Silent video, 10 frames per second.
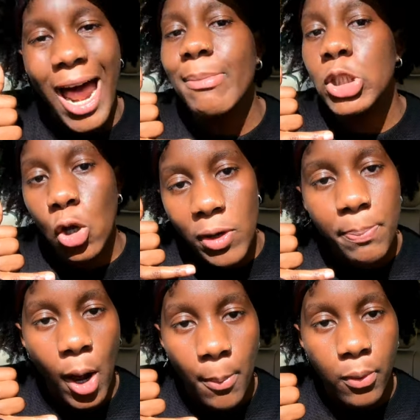I'm sorry,
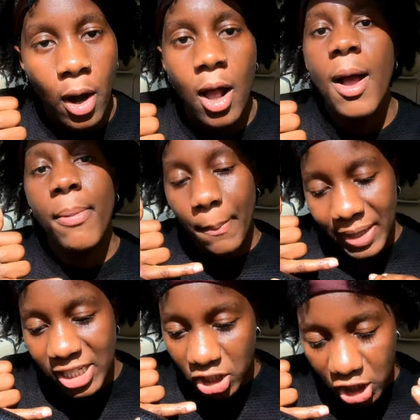Barbara, but
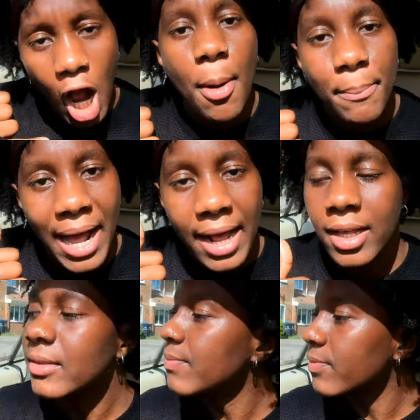please just come
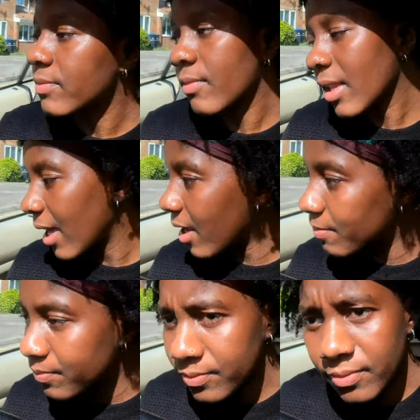back. And
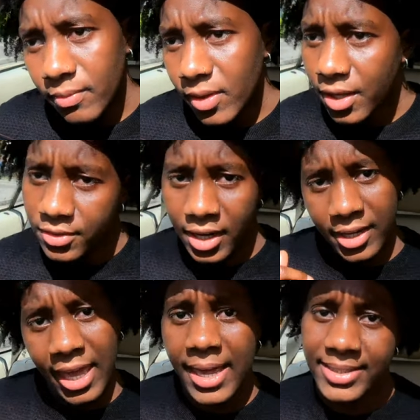then they're
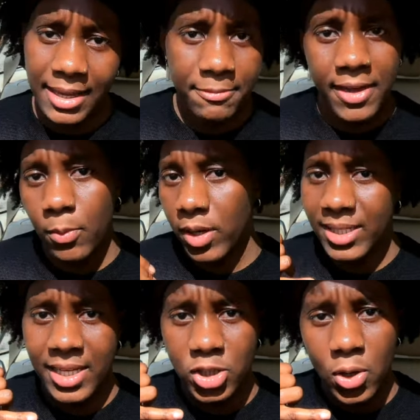like, okay, same thing. We're going
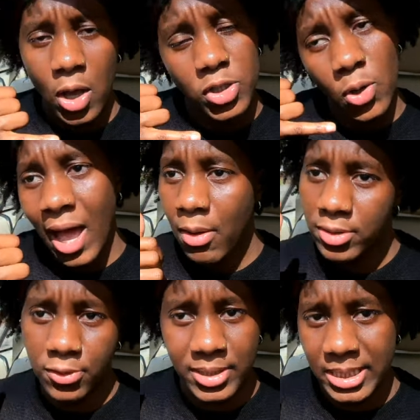to send two
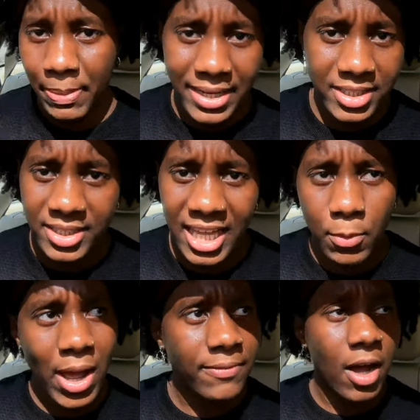hours for dispatcher's team,
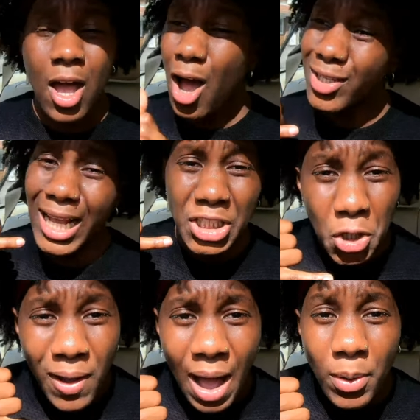whatever. I was like,
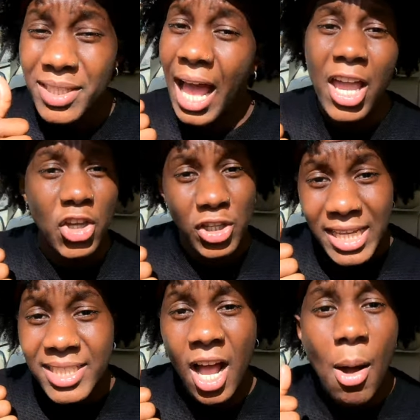2 hours? Like, you
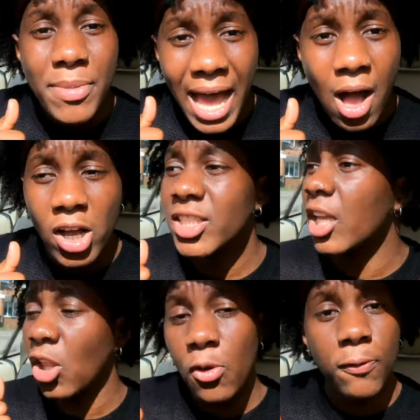need to come now because I
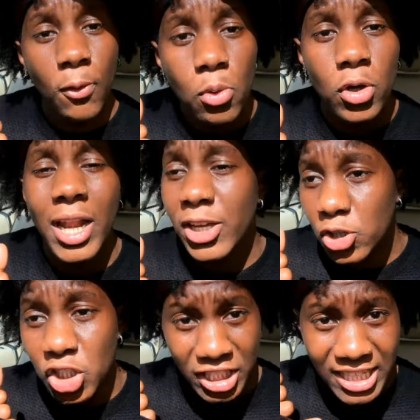don't feel good. Like, you
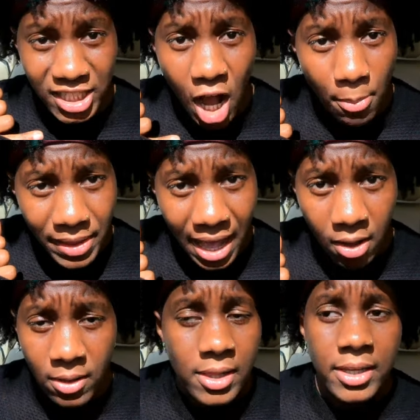just need to come now.